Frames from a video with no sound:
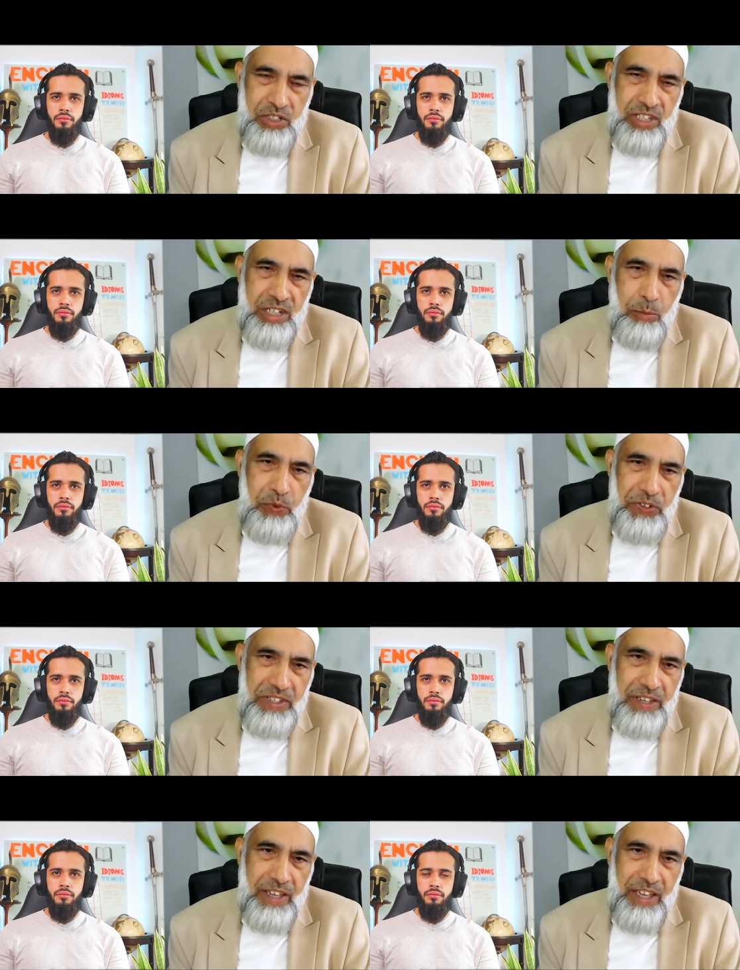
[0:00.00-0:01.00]
Speaker 1: Masjid Nabawi,
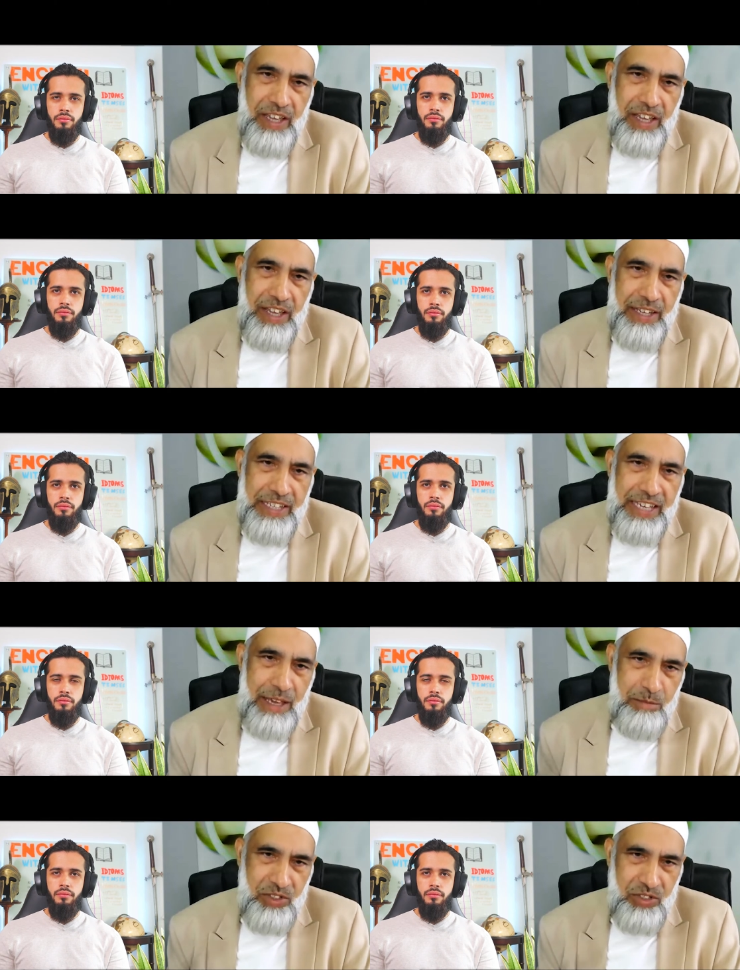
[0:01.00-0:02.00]
Uh,
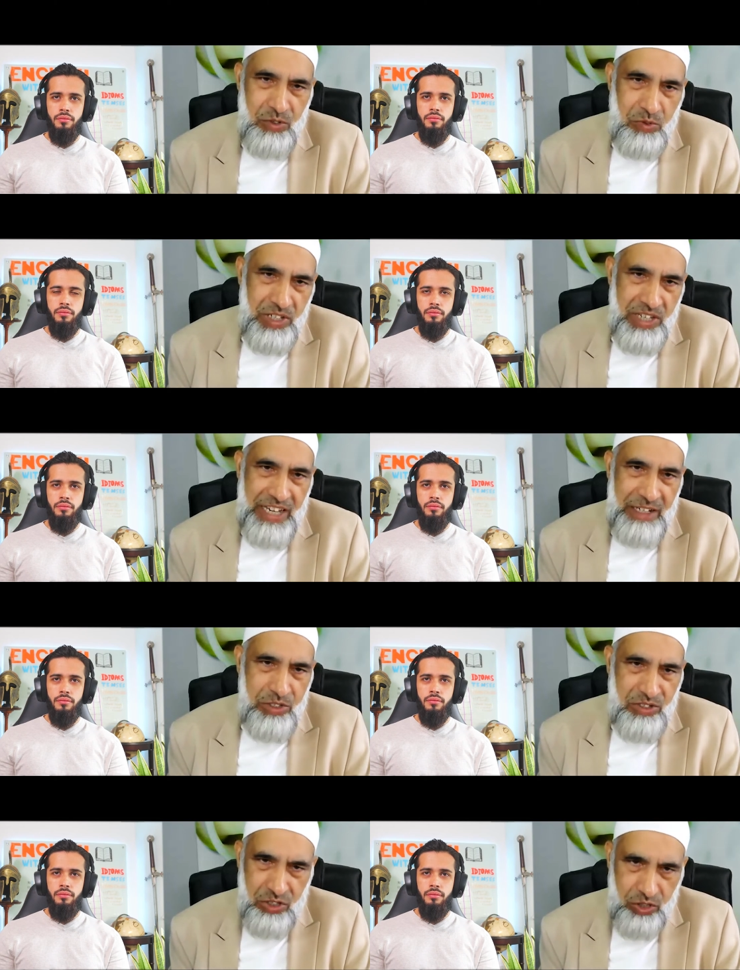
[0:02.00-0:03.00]
came to U K. He
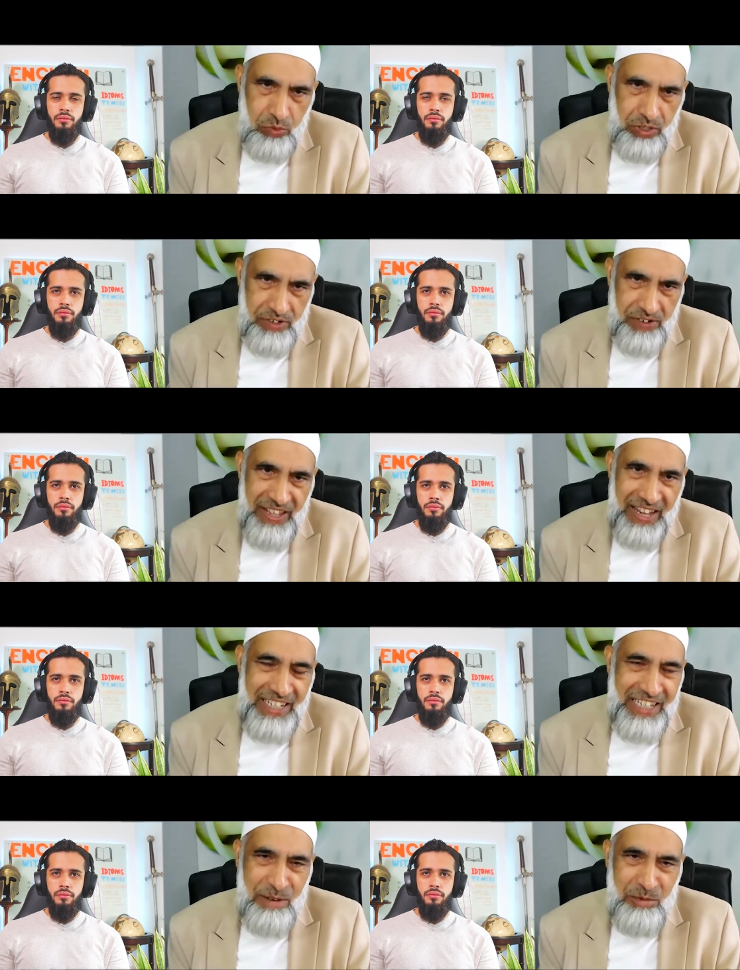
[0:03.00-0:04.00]
was on a tour, and
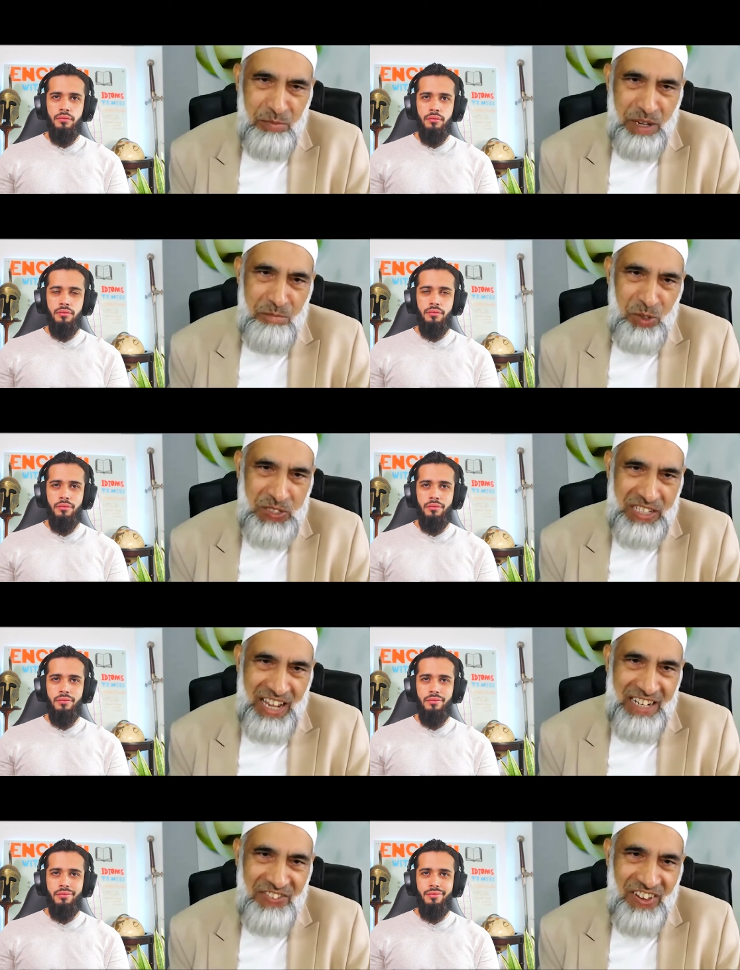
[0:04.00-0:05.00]
he came to my mosque in
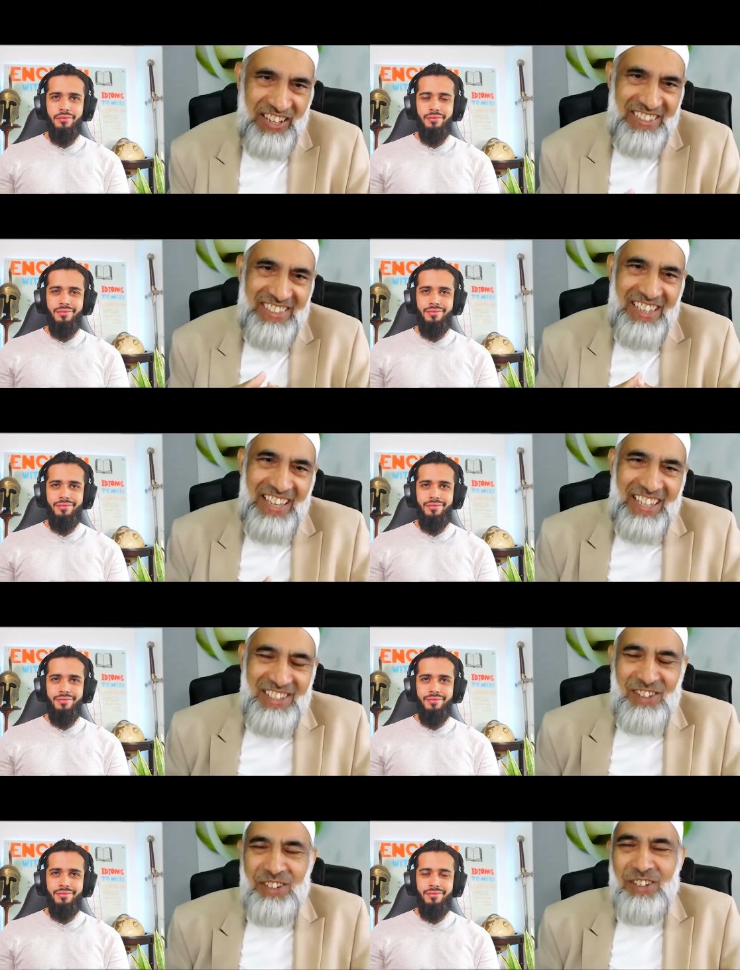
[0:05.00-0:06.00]
Halifax.
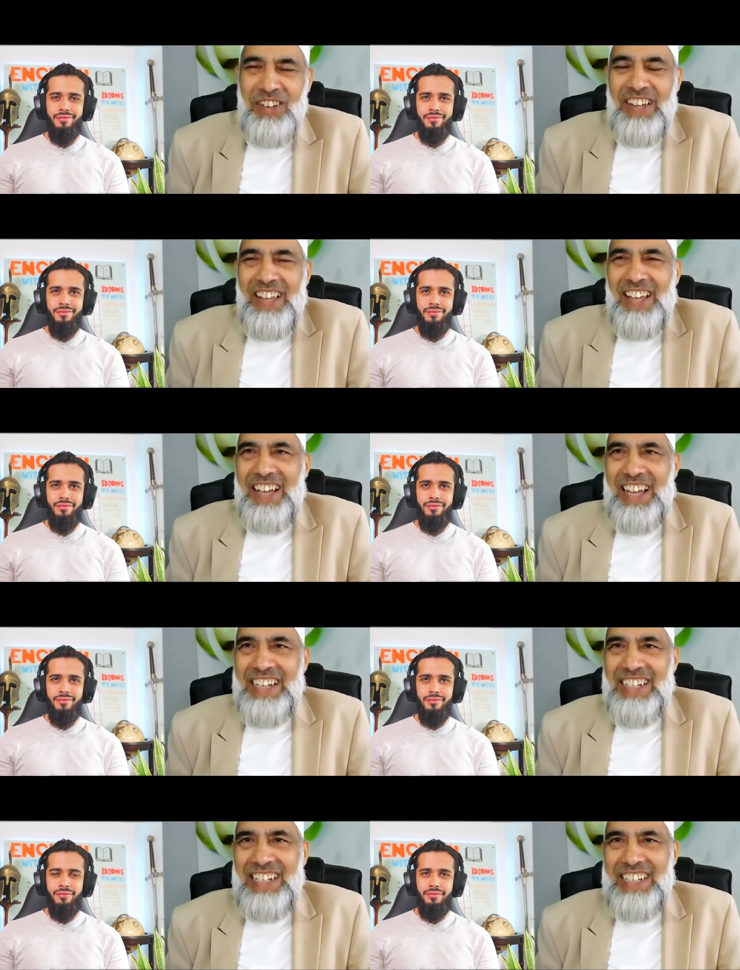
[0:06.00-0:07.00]
So, uh,
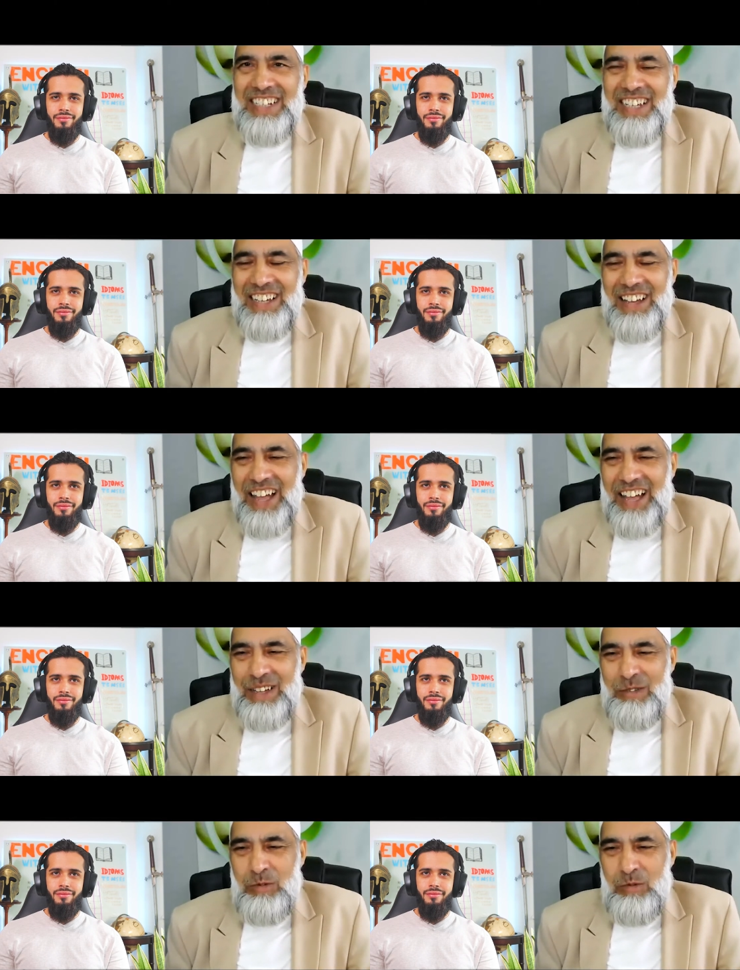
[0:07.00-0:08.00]
and and uh, I,
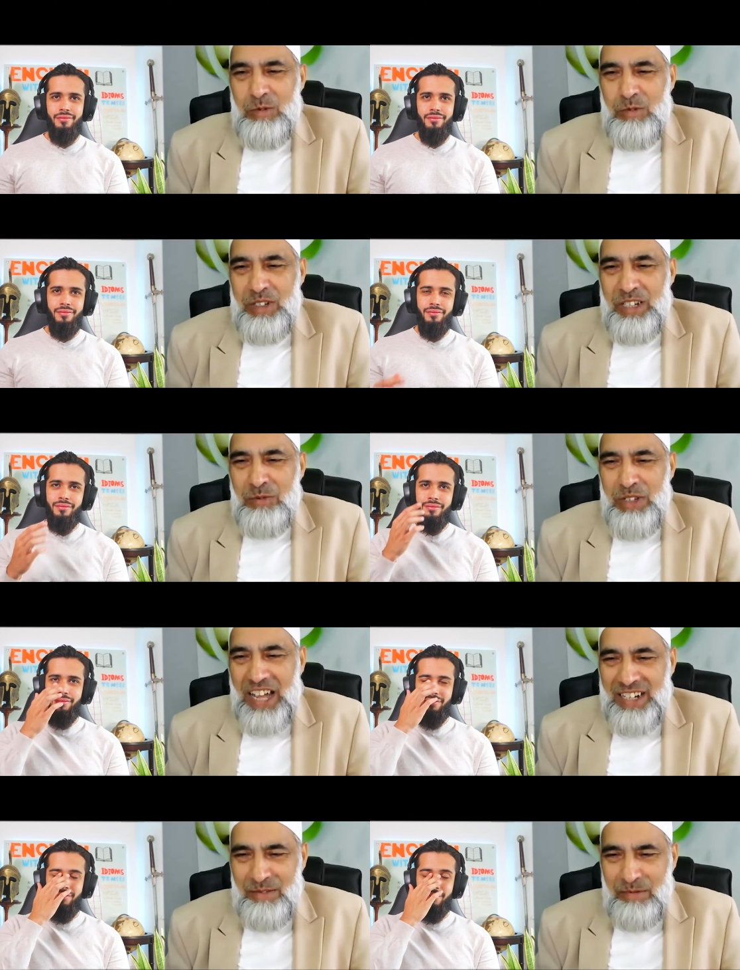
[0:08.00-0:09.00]
you know, we
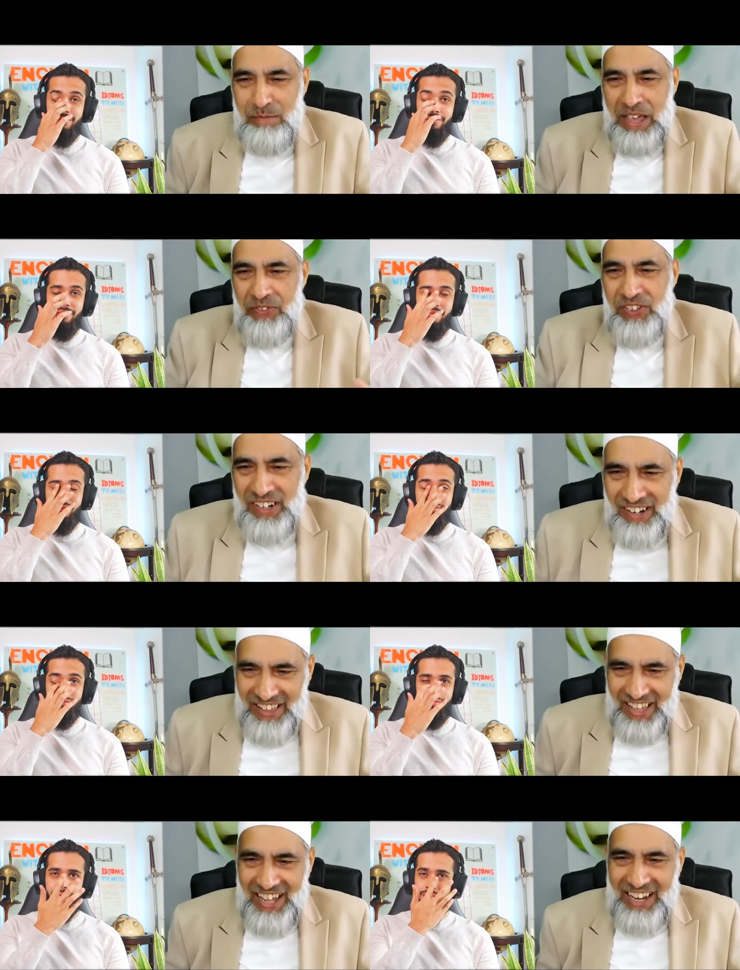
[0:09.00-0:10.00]
had a mehfil,
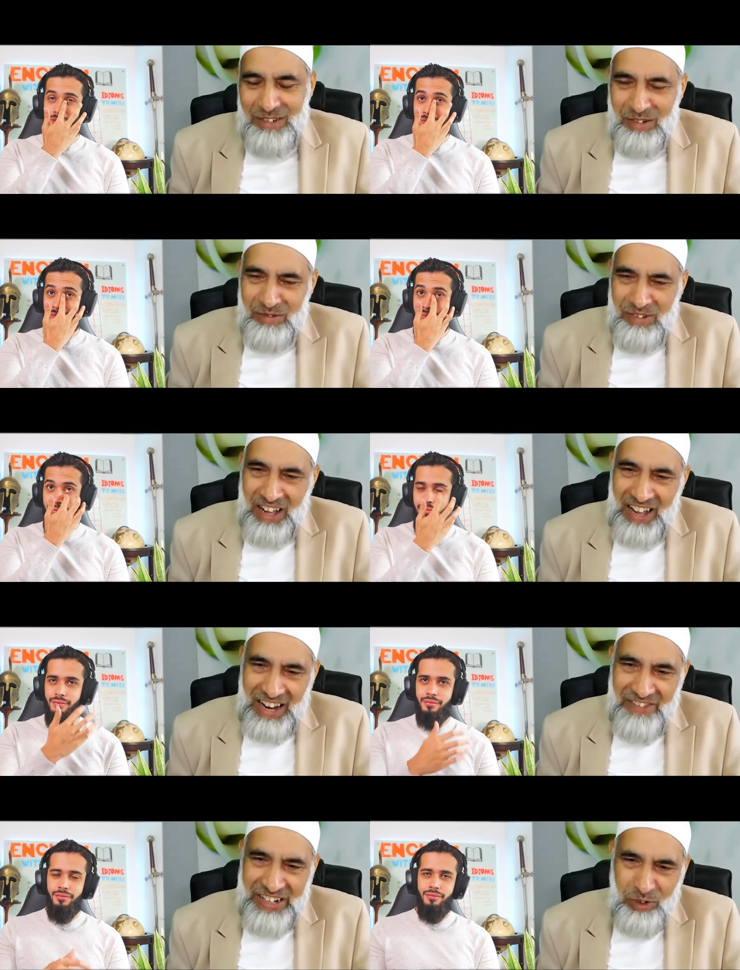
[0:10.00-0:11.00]
and I,
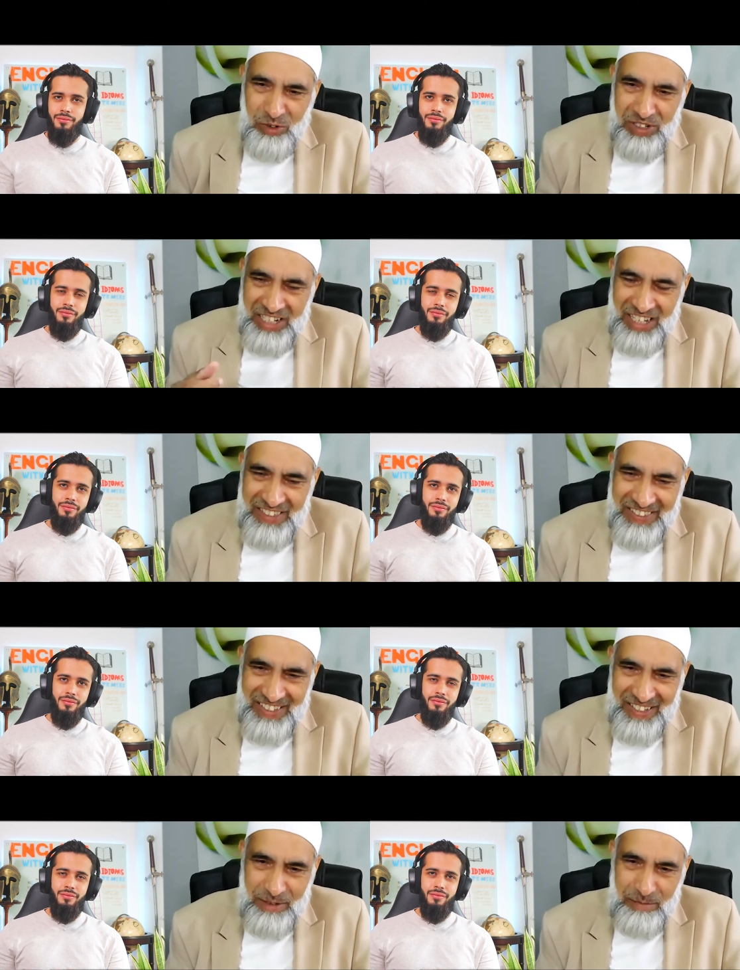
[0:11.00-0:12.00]
I recorded his
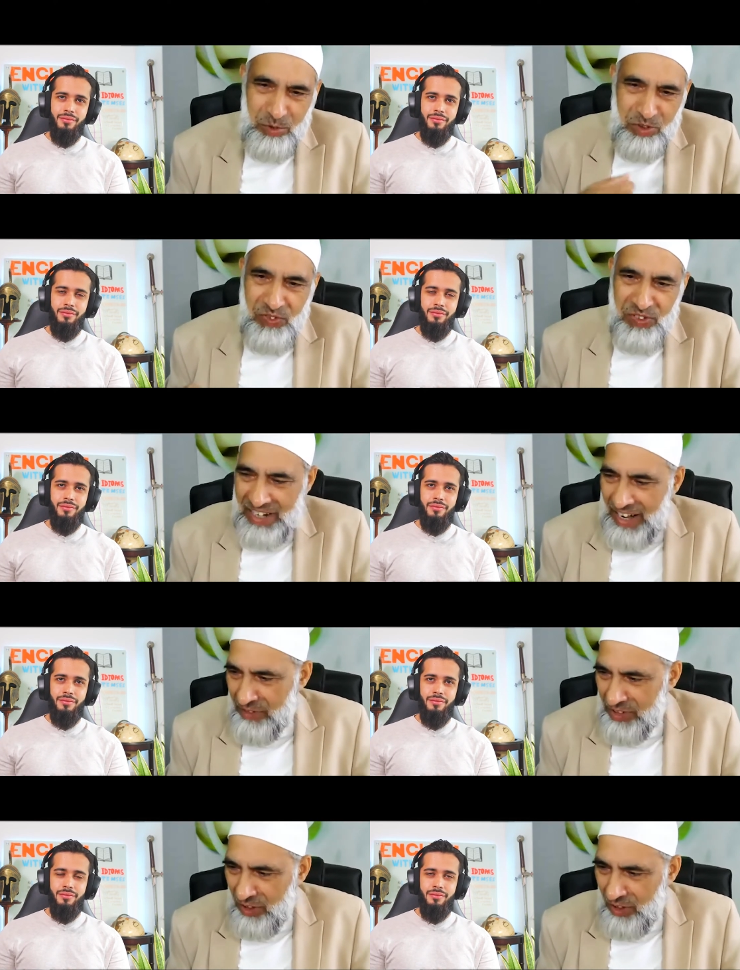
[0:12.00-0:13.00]
uh, beautiful tilawat